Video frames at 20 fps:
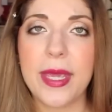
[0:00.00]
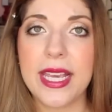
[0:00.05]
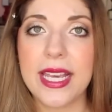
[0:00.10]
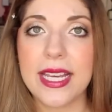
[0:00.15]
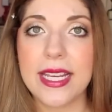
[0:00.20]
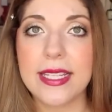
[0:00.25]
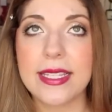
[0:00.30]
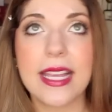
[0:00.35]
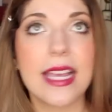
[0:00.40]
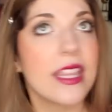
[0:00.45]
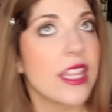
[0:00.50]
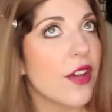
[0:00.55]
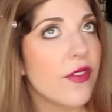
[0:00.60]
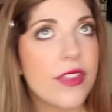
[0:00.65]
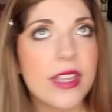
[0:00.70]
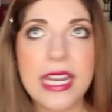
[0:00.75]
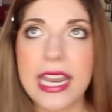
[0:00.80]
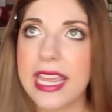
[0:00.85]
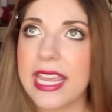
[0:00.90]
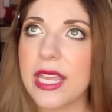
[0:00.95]
because I love
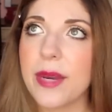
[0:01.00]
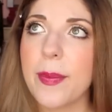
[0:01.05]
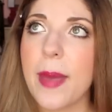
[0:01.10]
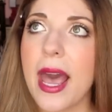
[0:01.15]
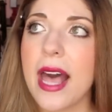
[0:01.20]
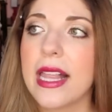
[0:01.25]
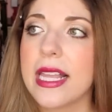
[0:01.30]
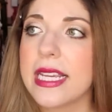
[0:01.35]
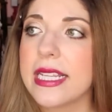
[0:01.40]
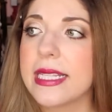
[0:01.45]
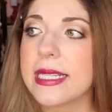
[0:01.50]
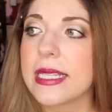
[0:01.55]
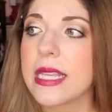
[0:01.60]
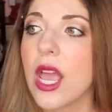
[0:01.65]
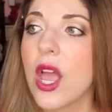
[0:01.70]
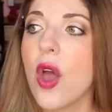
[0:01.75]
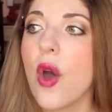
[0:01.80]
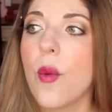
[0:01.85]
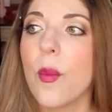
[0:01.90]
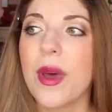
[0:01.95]
the Naked palettes,
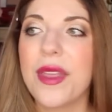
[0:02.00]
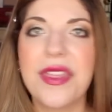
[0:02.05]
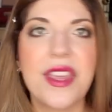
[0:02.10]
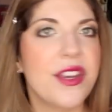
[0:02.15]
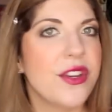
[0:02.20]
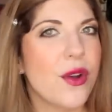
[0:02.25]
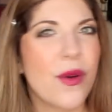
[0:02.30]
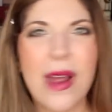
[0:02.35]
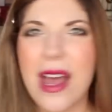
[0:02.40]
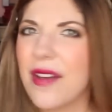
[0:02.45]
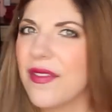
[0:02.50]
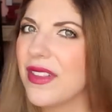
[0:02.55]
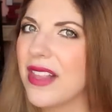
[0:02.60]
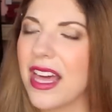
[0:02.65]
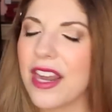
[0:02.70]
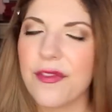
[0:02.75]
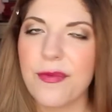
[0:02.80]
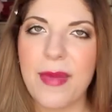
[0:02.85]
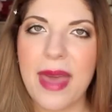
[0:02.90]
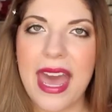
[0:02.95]
but they don't have a
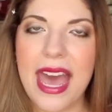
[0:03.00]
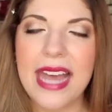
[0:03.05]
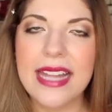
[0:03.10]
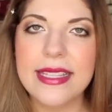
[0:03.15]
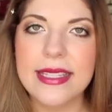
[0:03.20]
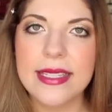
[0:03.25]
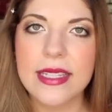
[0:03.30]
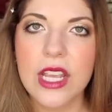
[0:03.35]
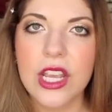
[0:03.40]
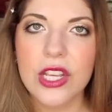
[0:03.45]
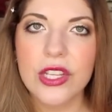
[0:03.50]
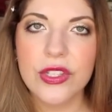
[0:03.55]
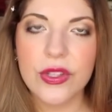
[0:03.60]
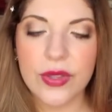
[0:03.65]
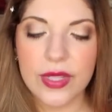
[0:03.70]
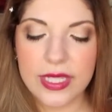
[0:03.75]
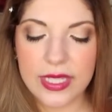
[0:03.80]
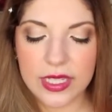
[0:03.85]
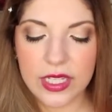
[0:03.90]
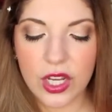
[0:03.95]
lot of mattes. So
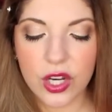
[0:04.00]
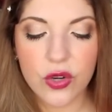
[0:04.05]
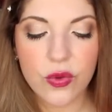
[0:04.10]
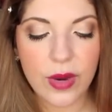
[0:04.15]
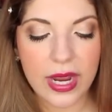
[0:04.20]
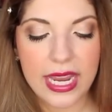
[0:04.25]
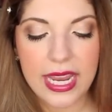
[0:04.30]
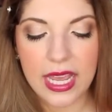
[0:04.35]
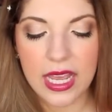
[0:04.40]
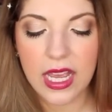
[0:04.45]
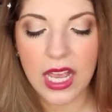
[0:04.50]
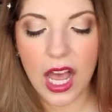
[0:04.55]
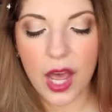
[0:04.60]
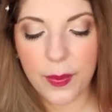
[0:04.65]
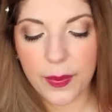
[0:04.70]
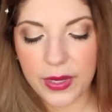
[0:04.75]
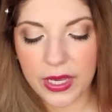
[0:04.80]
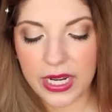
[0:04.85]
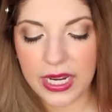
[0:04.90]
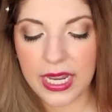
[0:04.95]
this is a great
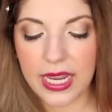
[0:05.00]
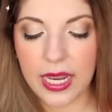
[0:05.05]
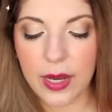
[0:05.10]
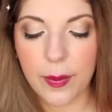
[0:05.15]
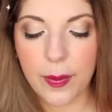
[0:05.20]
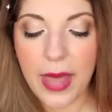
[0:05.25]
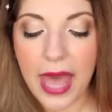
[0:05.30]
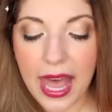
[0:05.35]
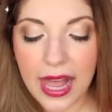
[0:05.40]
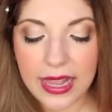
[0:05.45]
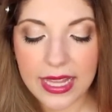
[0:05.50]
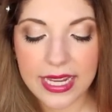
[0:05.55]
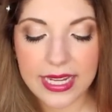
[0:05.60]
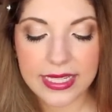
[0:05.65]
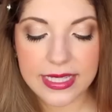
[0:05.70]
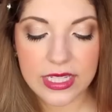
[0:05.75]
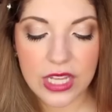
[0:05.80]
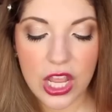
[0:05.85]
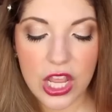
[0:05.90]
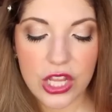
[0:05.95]
accompanying
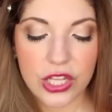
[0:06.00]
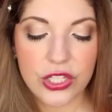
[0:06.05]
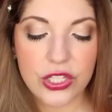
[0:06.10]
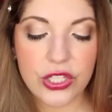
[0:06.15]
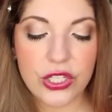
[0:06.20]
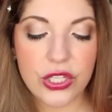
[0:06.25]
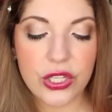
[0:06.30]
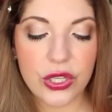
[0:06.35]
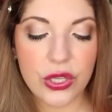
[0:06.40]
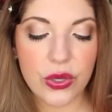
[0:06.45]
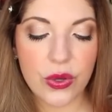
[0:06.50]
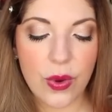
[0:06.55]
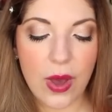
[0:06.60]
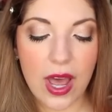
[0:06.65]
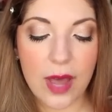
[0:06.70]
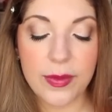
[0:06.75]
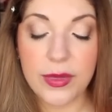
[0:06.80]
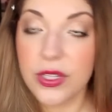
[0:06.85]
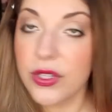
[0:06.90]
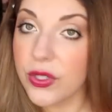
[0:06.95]
palette
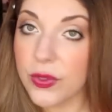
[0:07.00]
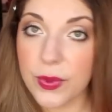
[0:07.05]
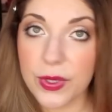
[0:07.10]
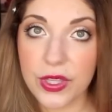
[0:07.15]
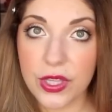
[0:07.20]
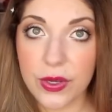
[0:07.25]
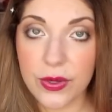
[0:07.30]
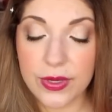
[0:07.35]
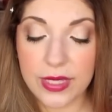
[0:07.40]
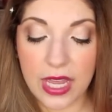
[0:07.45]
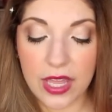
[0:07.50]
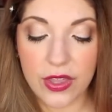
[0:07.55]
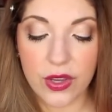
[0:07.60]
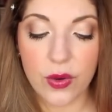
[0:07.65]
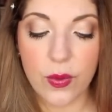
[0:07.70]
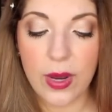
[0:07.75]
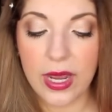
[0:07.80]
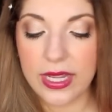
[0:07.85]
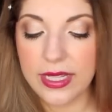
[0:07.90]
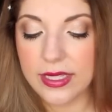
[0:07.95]
to use with those
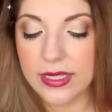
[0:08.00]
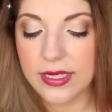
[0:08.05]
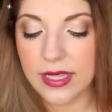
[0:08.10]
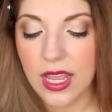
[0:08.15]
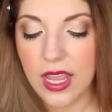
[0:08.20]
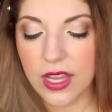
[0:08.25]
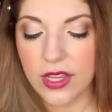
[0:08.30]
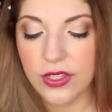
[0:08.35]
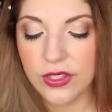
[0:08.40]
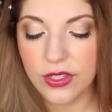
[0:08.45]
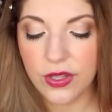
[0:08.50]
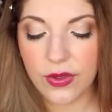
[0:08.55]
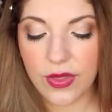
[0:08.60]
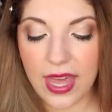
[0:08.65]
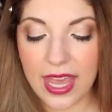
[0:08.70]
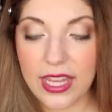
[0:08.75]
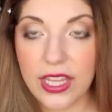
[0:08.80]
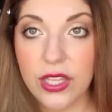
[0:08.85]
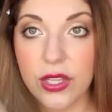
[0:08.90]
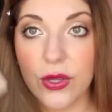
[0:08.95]
other ones so
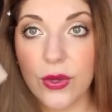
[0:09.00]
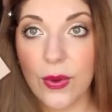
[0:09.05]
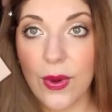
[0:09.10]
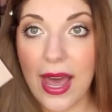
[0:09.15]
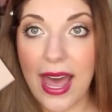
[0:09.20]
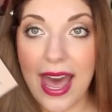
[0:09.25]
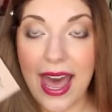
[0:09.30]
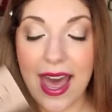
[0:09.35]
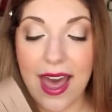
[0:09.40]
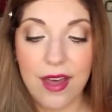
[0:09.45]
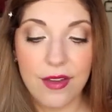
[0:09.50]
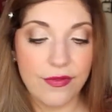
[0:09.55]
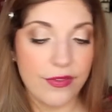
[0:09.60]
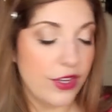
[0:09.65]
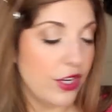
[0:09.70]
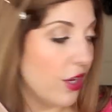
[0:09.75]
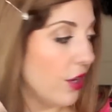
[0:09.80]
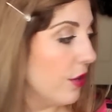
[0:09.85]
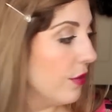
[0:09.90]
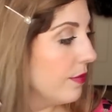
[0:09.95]
that you
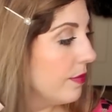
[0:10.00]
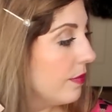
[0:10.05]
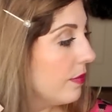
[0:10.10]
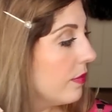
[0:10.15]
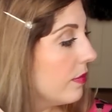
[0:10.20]
have, you know,